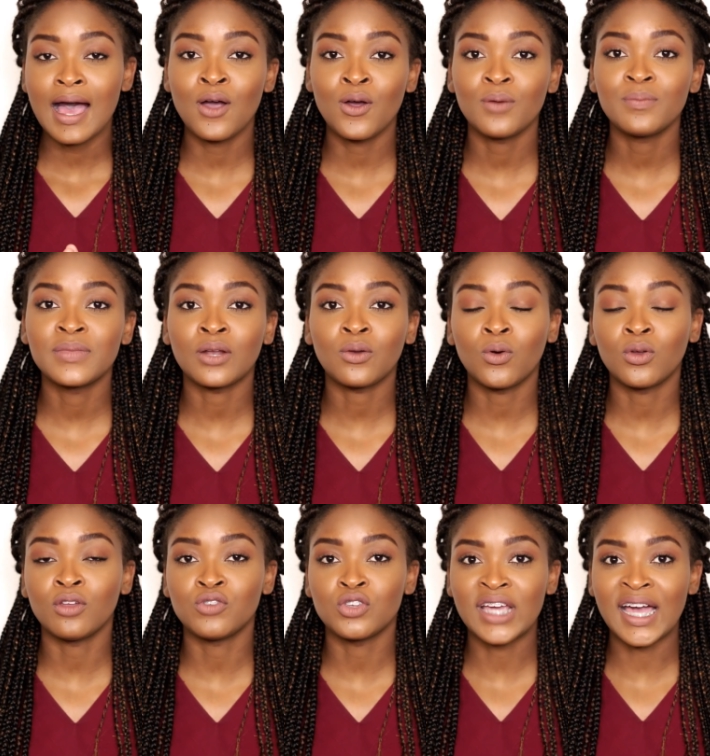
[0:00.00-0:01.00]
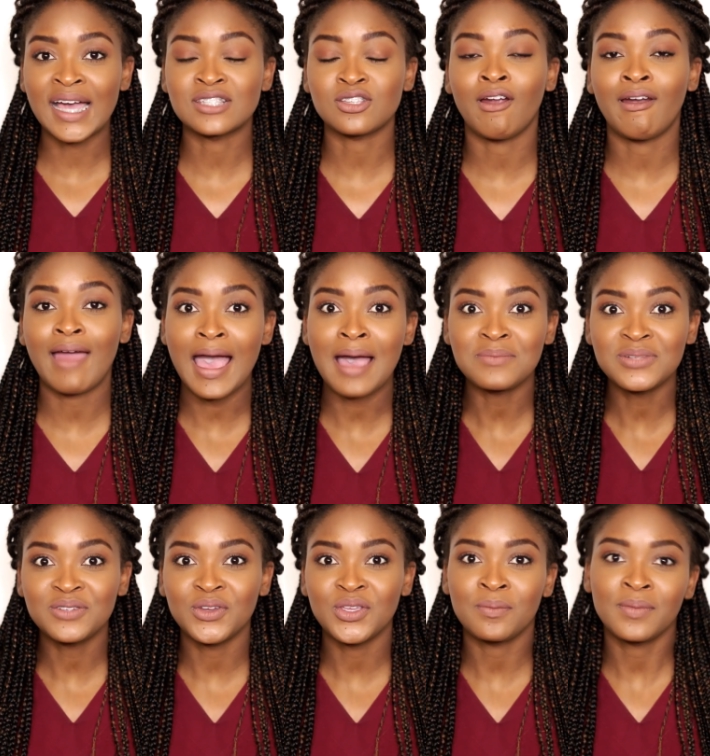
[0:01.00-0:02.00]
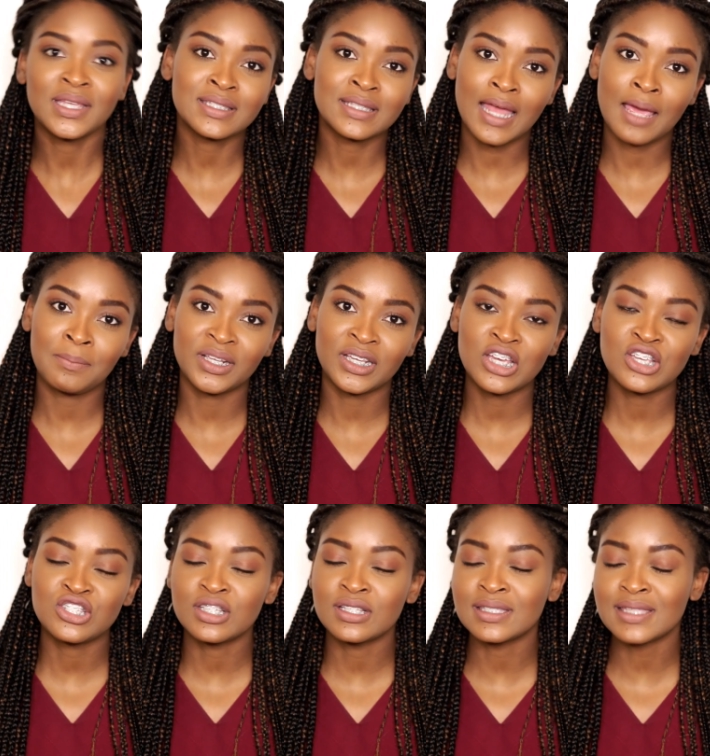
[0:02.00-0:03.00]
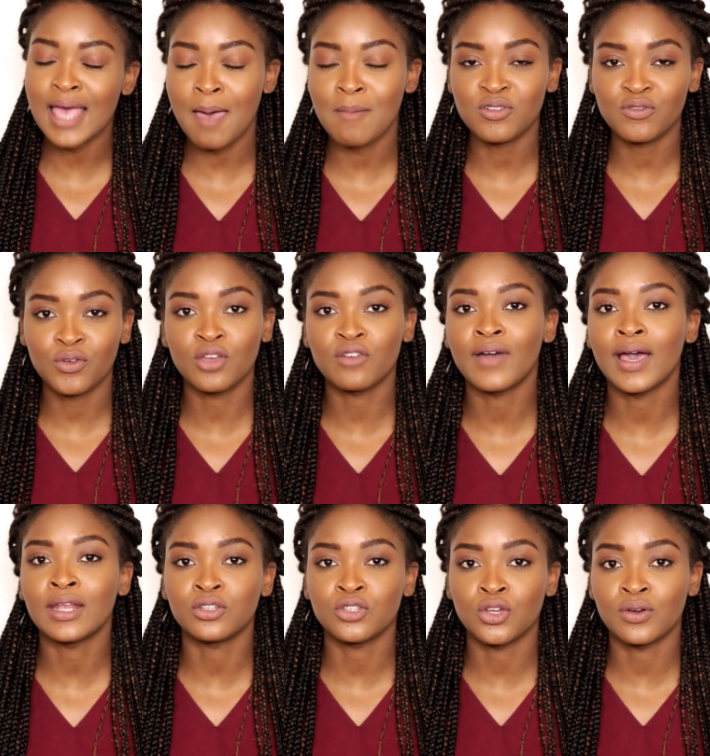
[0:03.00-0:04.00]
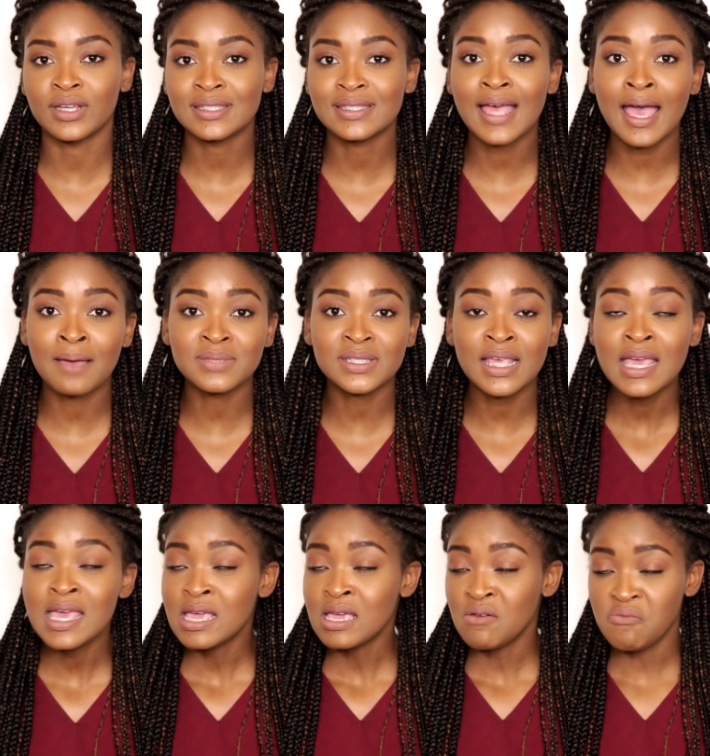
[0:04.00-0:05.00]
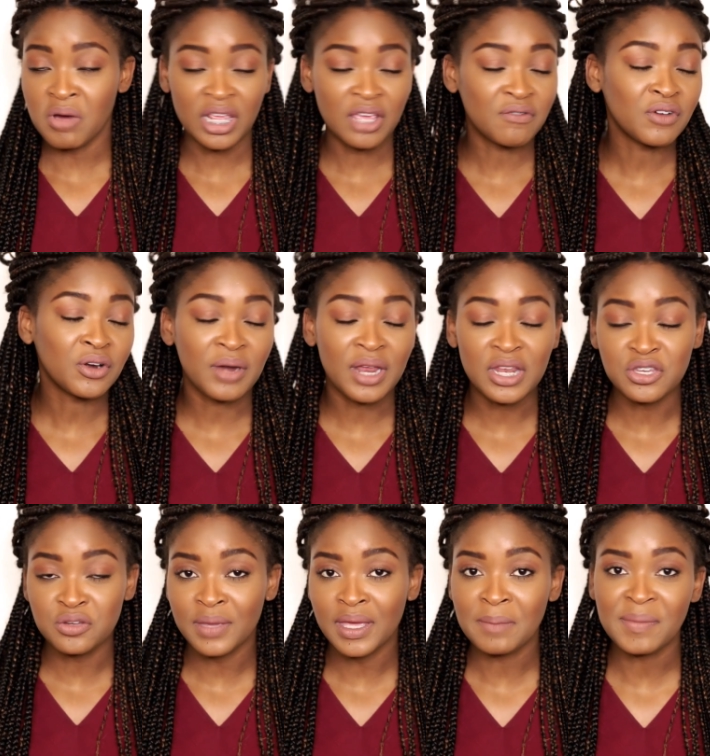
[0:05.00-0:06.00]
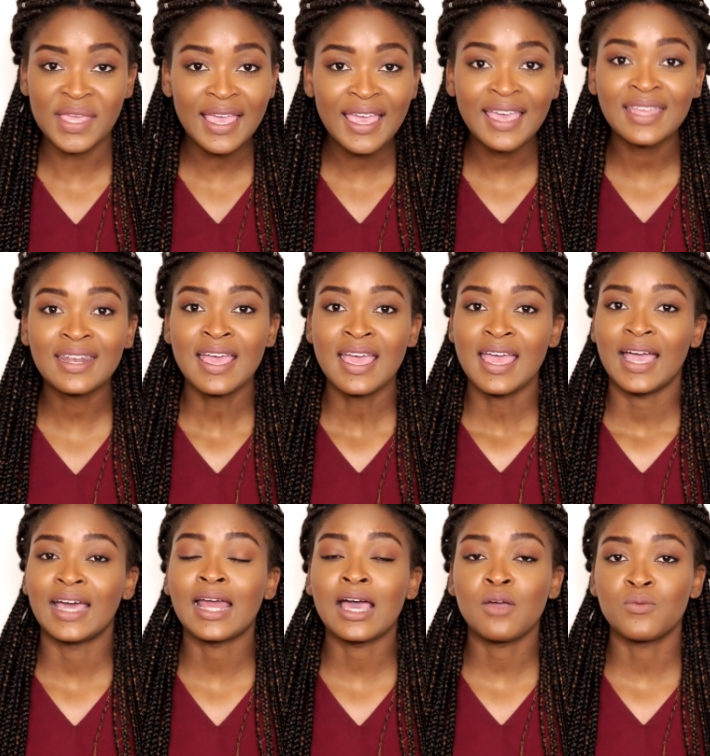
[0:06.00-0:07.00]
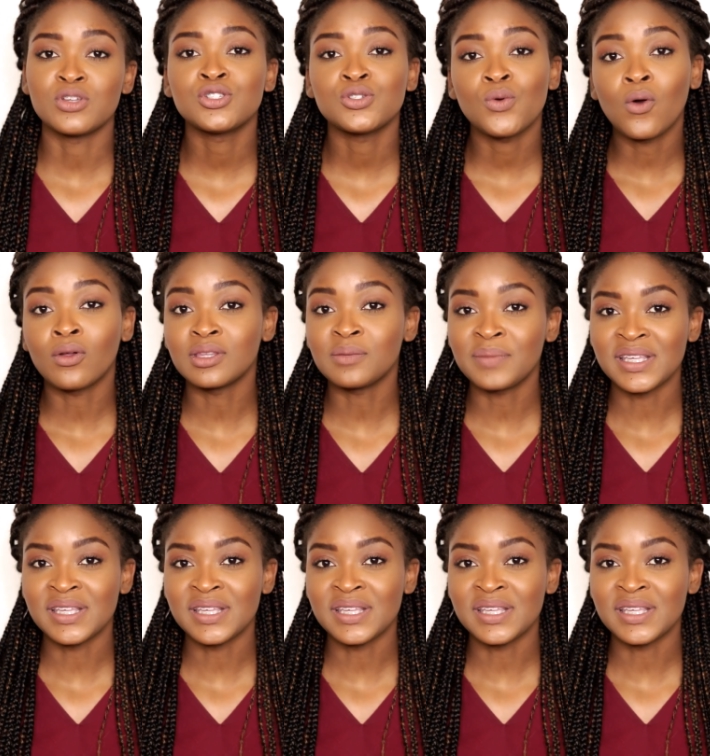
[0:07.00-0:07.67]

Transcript: I hope that all of you guys are amped for your medicine applications, amped for your final year exams, whatever grade you may be in, and I wish you all the